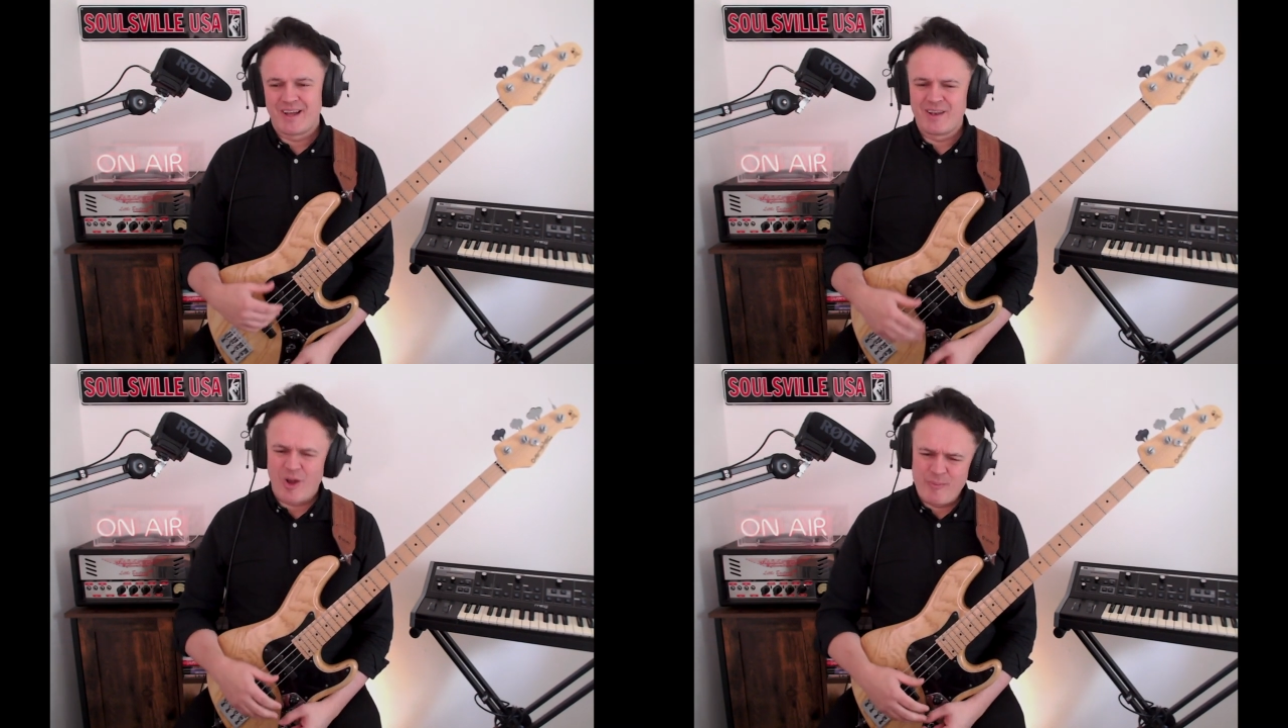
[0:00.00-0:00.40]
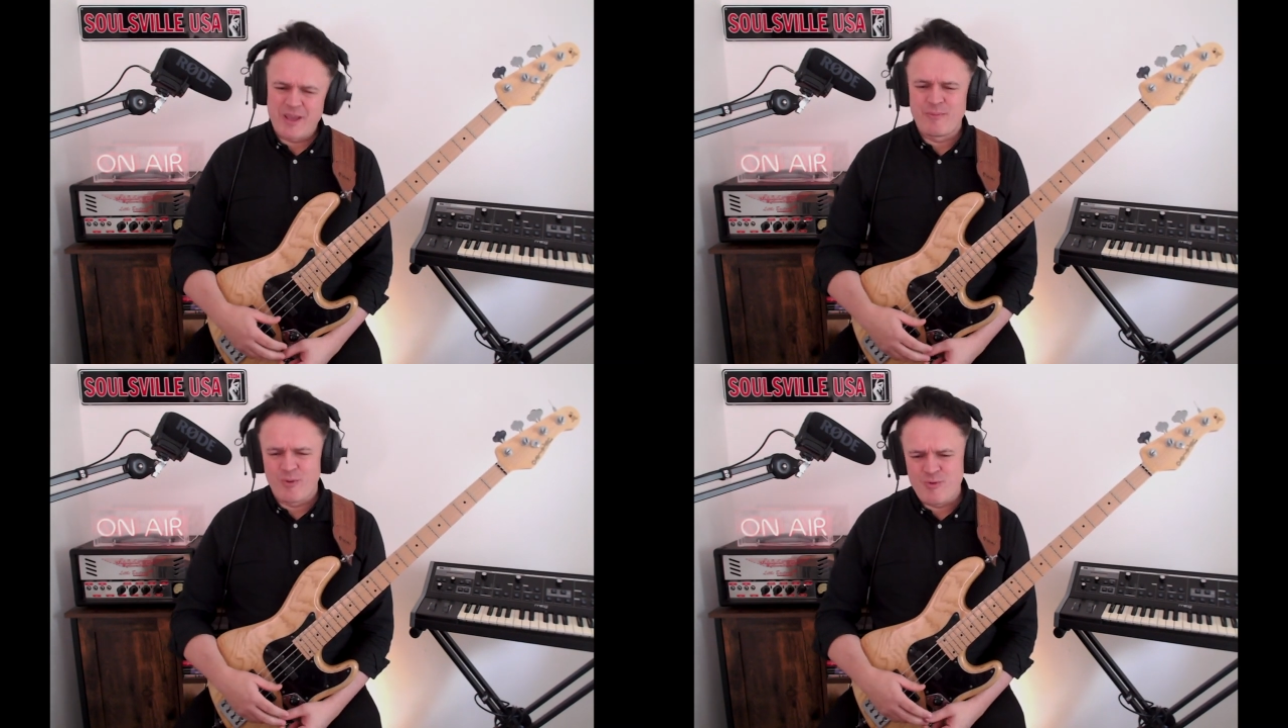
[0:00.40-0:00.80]
a lot of
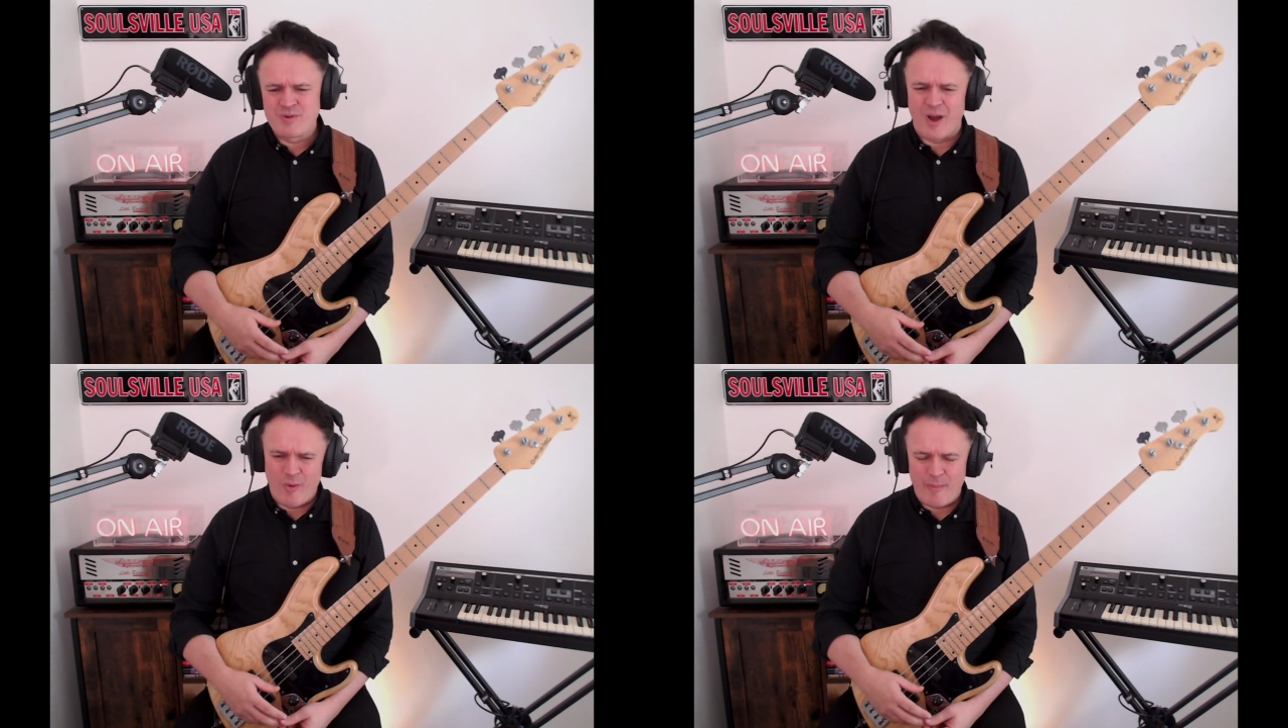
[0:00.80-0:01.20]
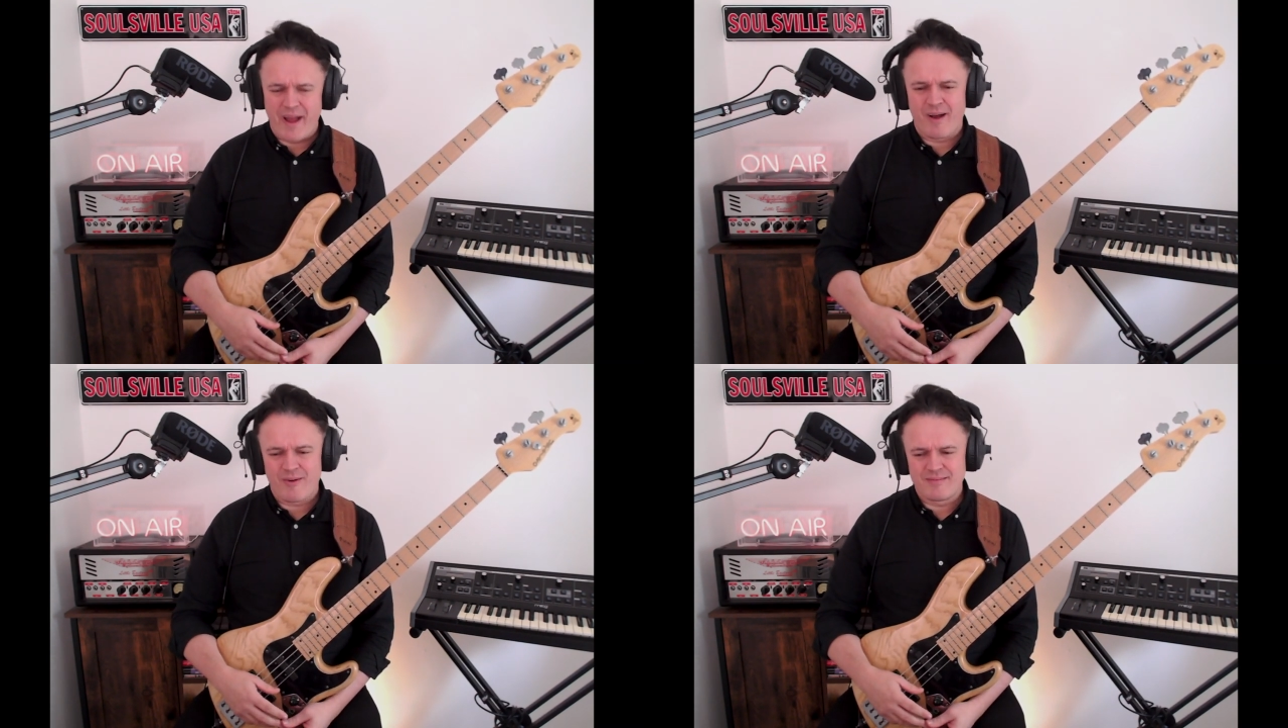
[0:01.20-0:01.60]
people know
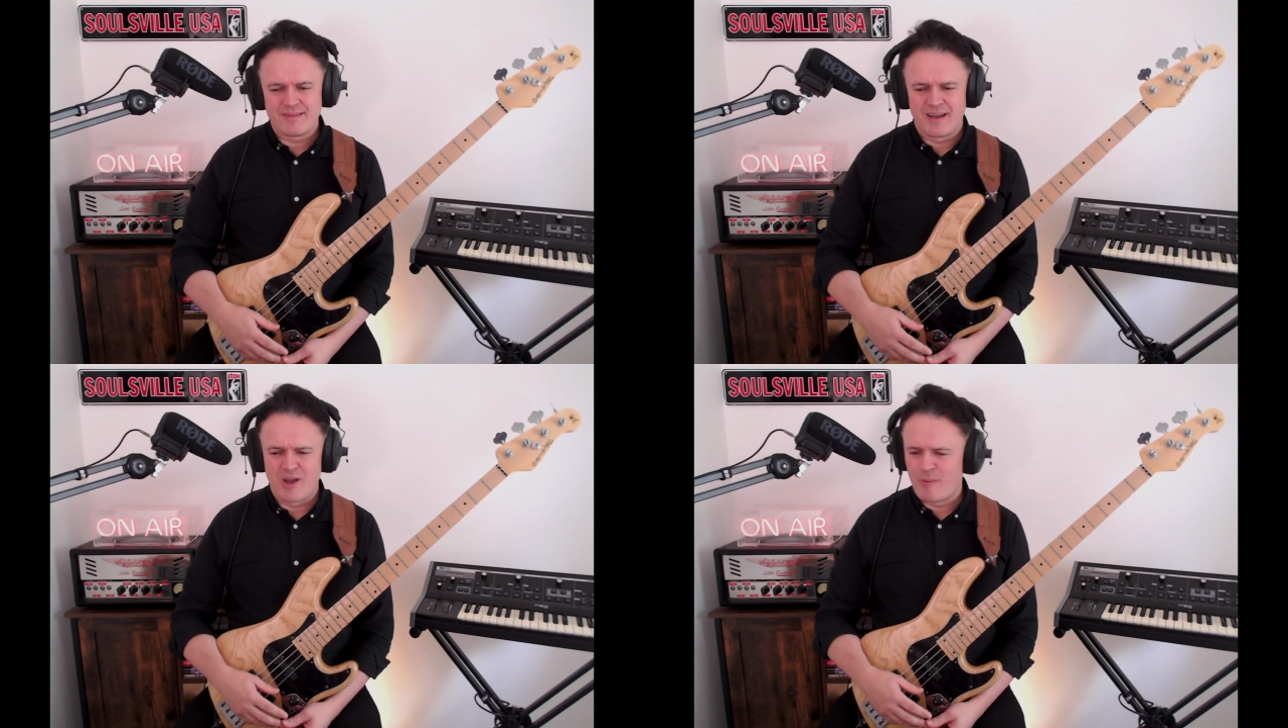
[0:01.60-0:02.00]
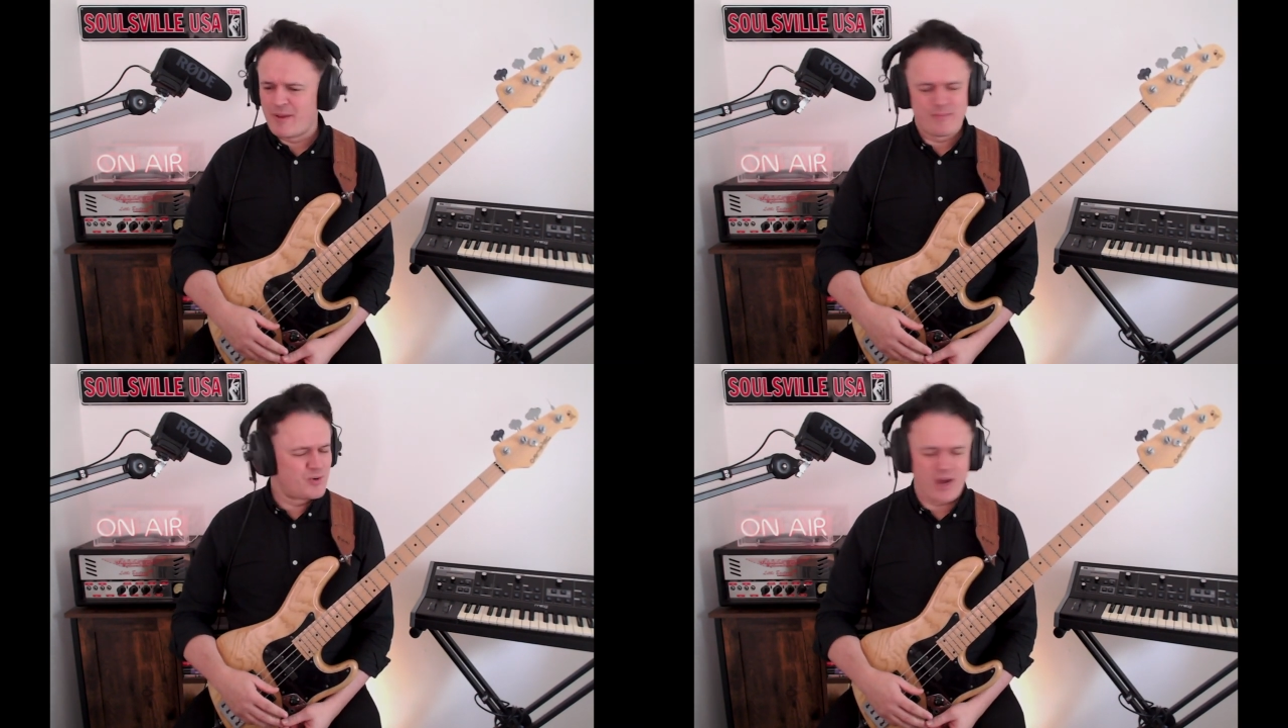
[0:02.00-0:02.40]
about. A lot of people